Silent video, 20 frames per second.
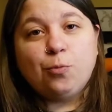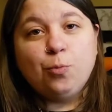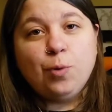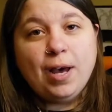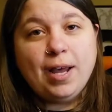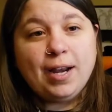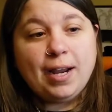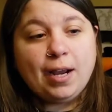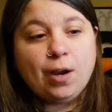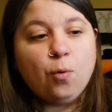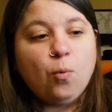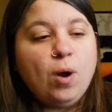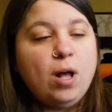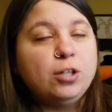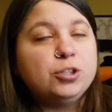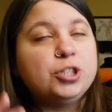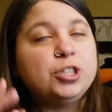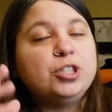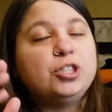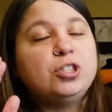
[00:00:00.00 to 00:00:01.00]
wedding. Well,
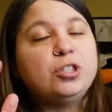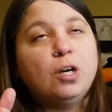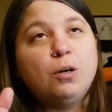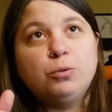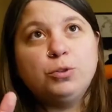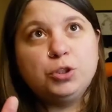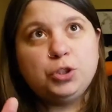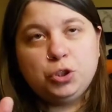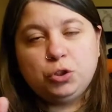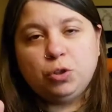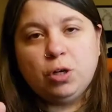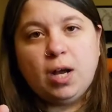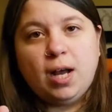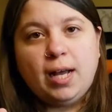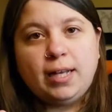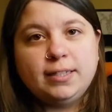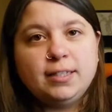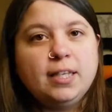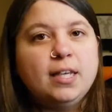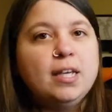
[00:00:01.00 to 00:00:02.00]
she's so distraught,